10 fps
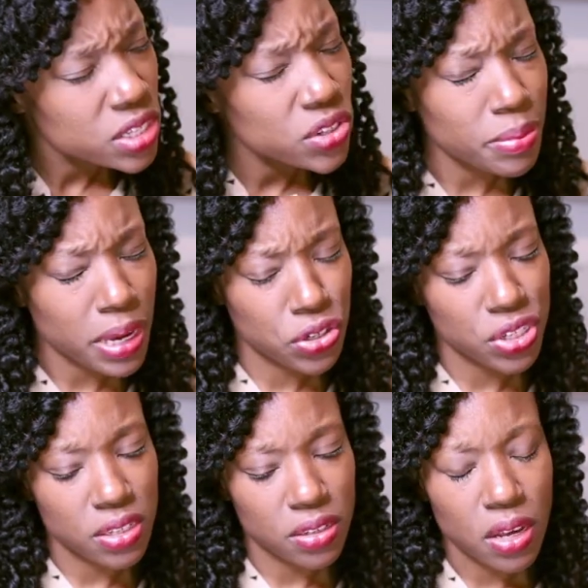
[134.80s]
So let me ask
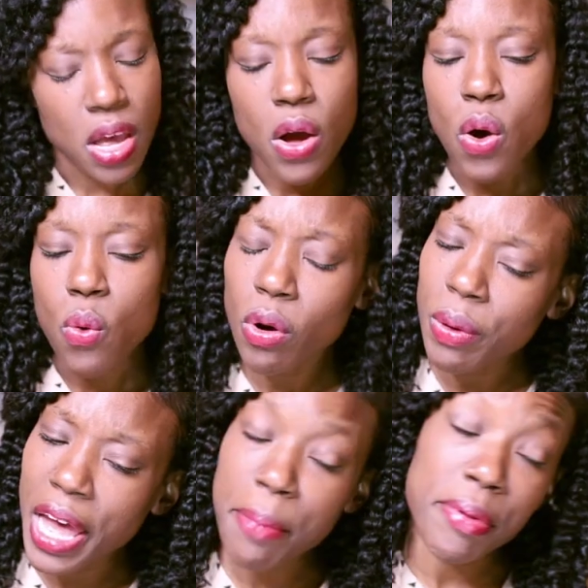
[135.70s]
you this. What
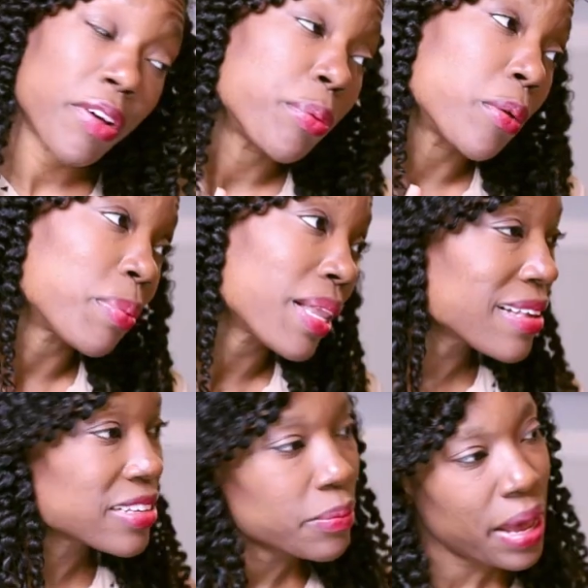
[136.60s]
would happen if I put a
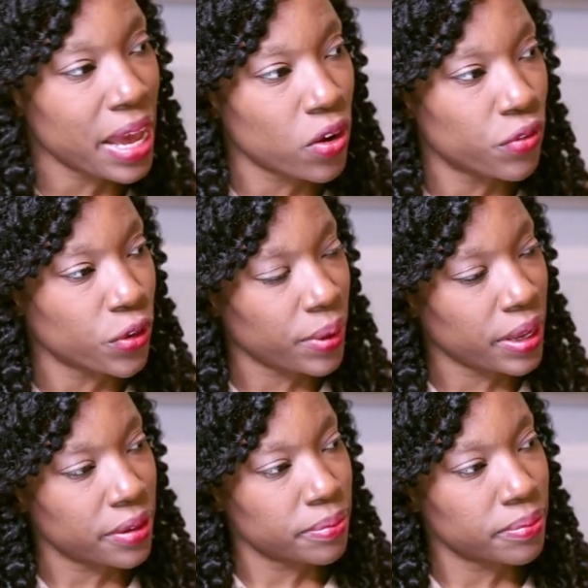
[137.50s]
plastic bag over your head?